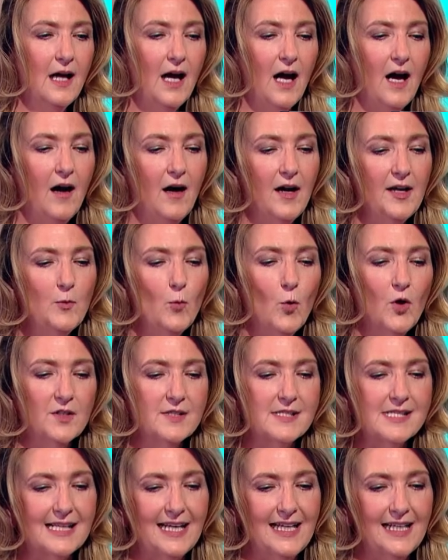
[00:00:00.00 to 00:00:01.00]
I
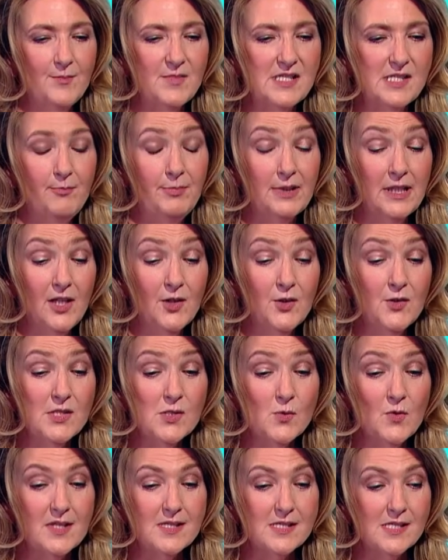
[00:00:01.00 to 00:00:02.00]
once came to blows
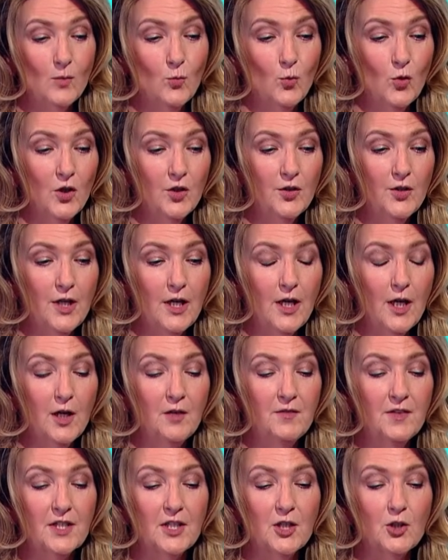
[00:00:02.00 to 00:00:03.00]
with someone
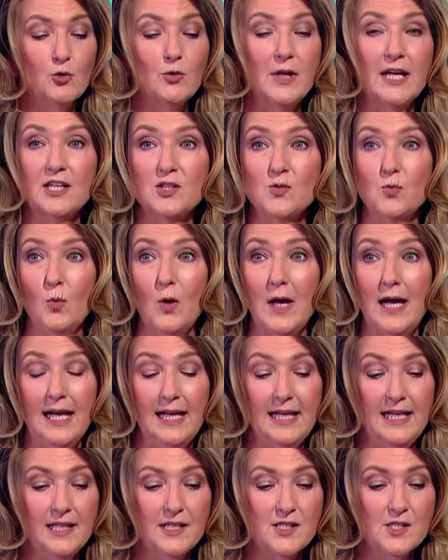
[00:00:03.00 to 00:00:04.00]
over the correct
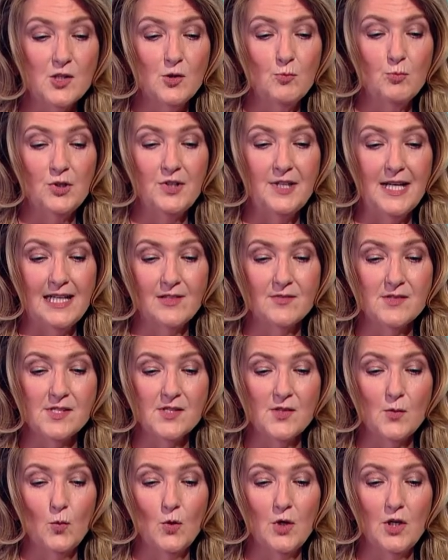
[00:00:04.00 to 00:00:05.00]
way to pronounce
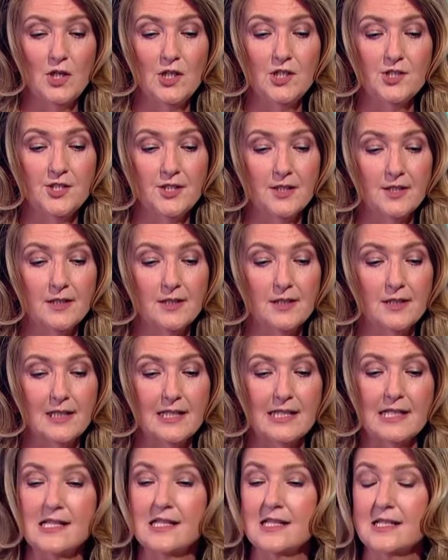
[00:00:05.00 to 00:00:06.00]
the word
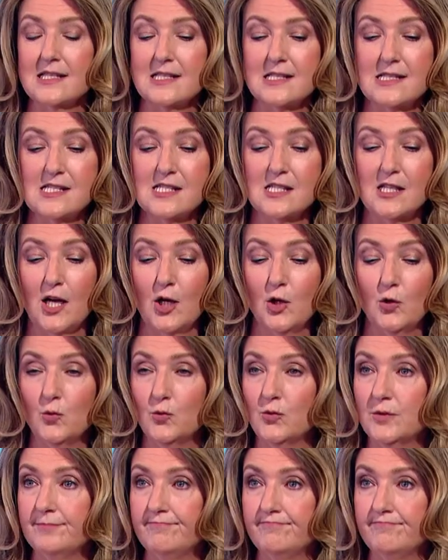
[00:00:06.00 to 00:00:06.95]
scone.